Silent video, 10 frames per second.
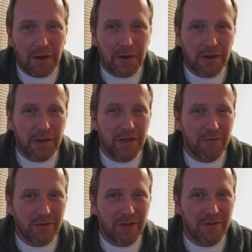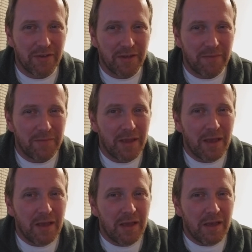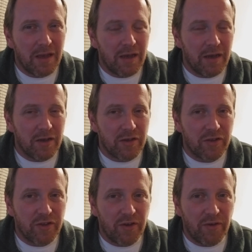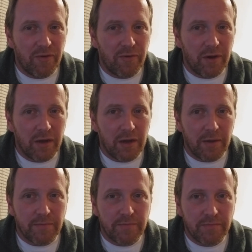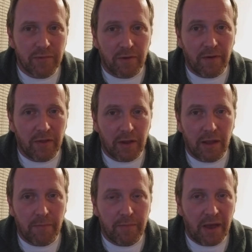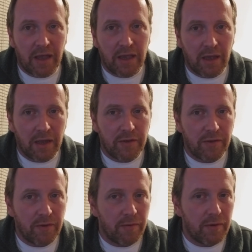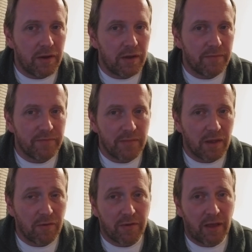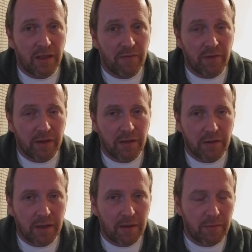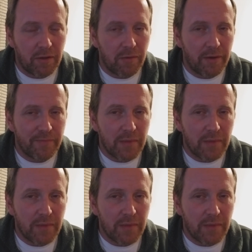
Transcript: I kind of want to go to sleep. Uh, so, um, so if I look kind of baggy-eyed, you know why. Now, of course, I never look good on camera anyway.